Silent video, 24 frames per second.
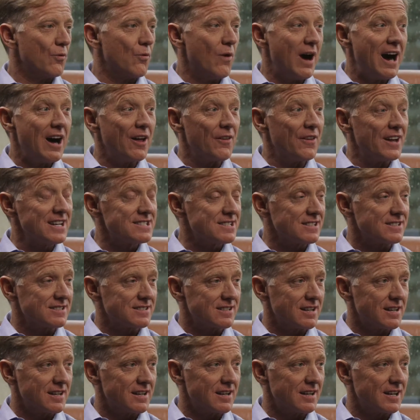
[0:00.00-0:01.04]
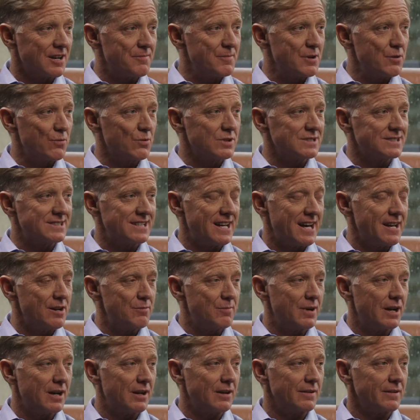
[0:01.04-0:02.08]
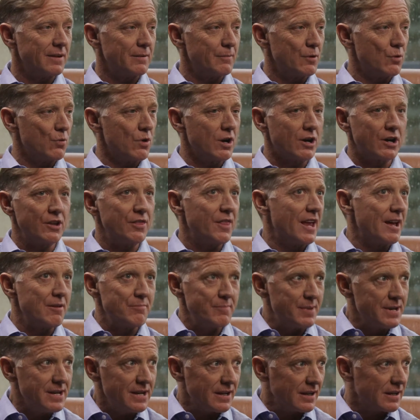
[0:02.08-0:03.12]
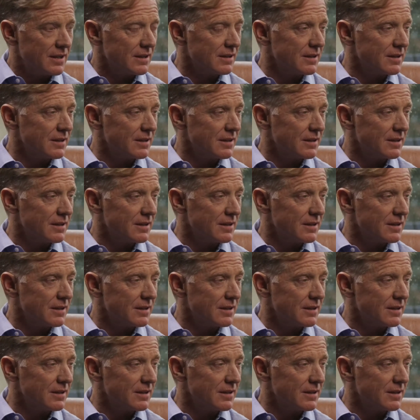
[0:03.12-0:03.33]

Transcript: Wow, that's exciting. I mean, what's that about? I mean, what could that be,